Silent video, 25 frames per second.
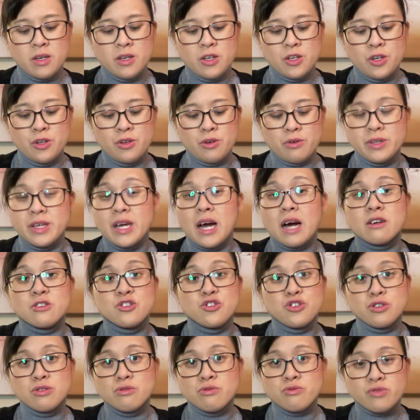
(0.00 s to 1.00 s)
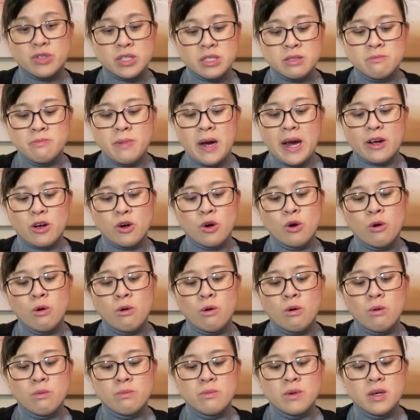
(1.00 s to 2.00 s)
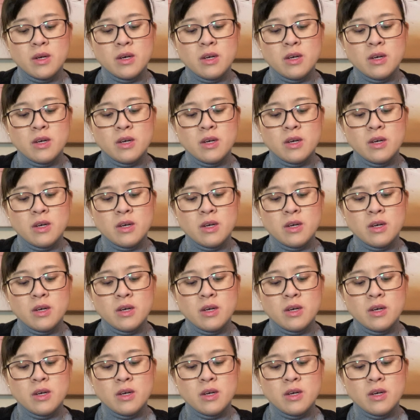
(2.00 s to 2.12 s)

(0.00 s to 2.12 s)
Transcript: young children back home.